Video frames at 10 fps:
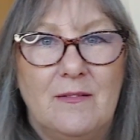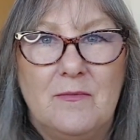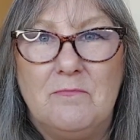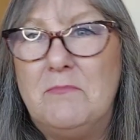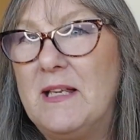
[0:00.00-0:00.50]

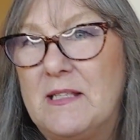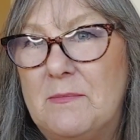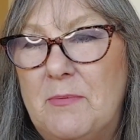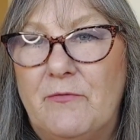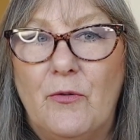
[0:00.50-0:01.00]

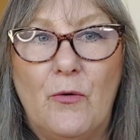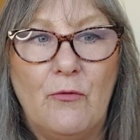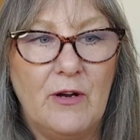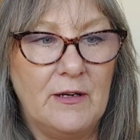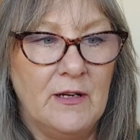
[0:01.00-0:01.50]
missed
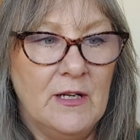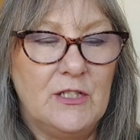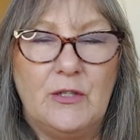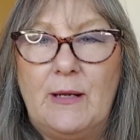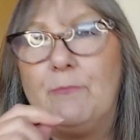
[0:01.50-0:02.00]
before, and
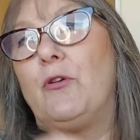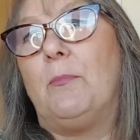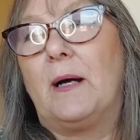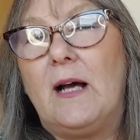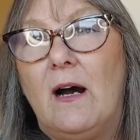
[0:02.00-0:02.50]
doing
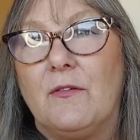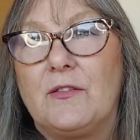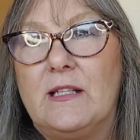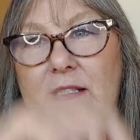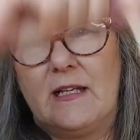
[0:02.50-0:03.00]
proper
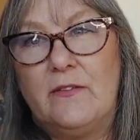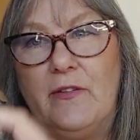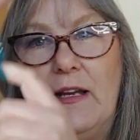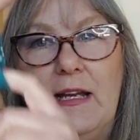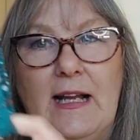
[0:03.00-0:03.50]
cuffs instead of
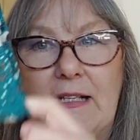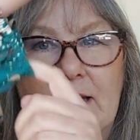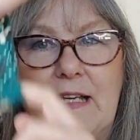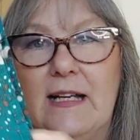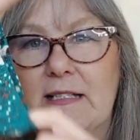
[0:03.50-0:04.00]

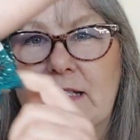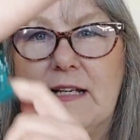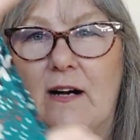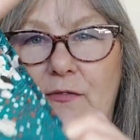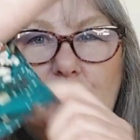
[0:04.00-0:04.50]
elasticated
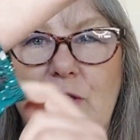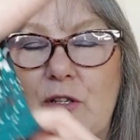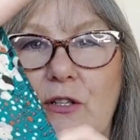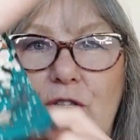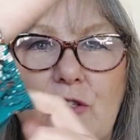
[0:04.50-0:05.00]
cuffs, which
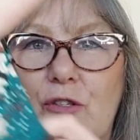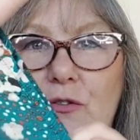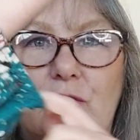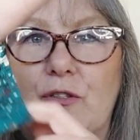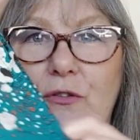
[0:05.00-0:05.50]
I just
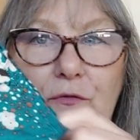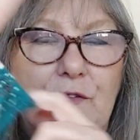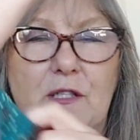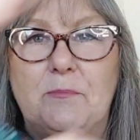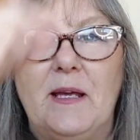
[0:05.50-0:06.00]
used to do
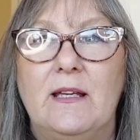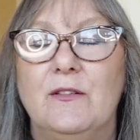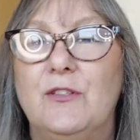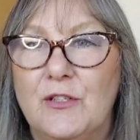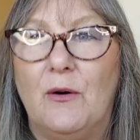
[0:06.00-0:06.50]
for
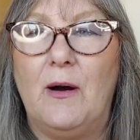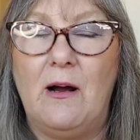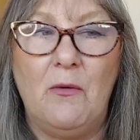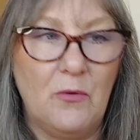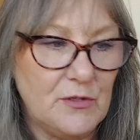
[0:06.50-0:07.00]
speed. You know,
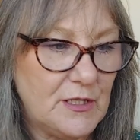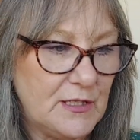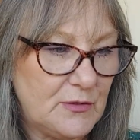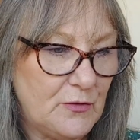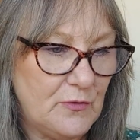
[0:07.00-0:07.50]
I want to
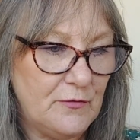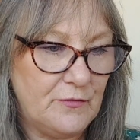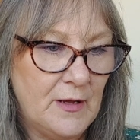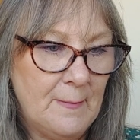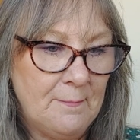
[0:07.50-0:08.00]
sort
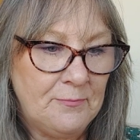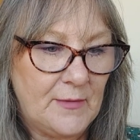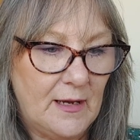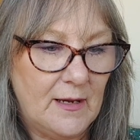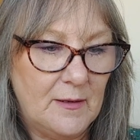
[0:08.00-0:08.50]
of
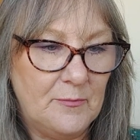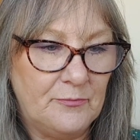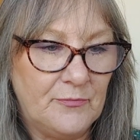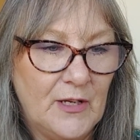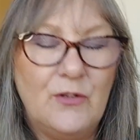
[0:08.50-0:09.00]

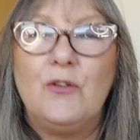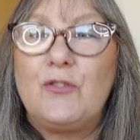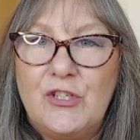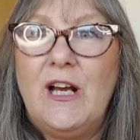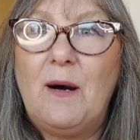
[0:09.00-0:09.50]

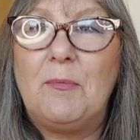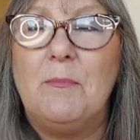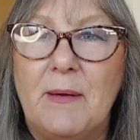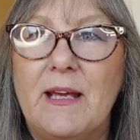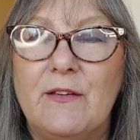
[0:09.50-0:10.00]
notch it up a
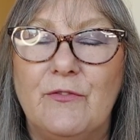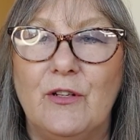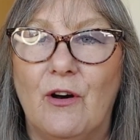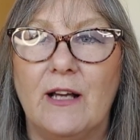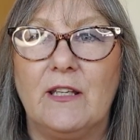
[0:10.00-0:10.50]
bit, if you
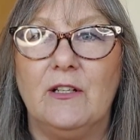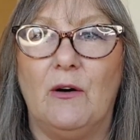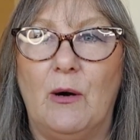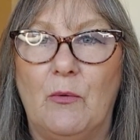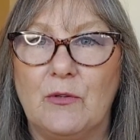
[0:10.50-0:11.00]
like. You know,
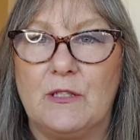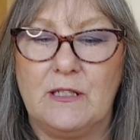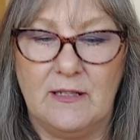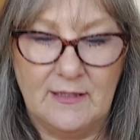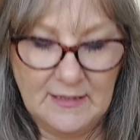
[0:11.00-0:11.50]
I
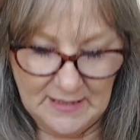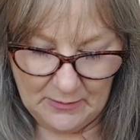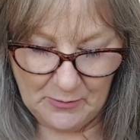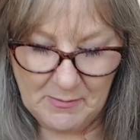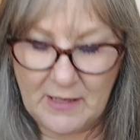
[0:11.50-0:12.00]

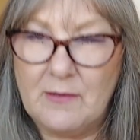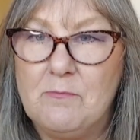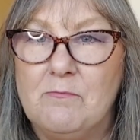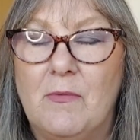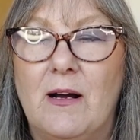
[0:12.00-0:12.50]

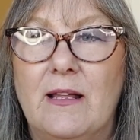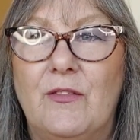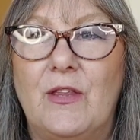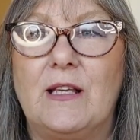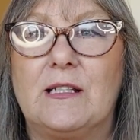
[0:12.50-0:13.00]
want my
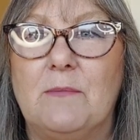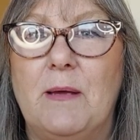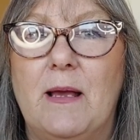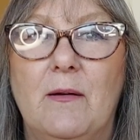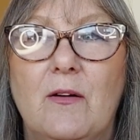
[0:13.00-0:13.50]
things to
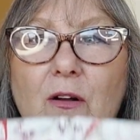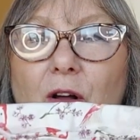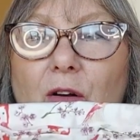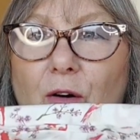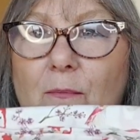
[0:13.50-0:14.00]
be a
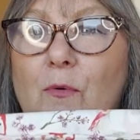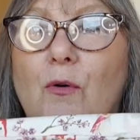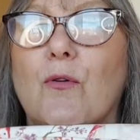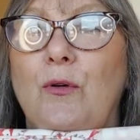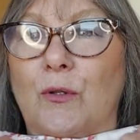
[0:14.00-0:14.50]
lot
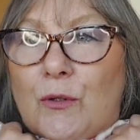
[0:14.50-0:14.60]
more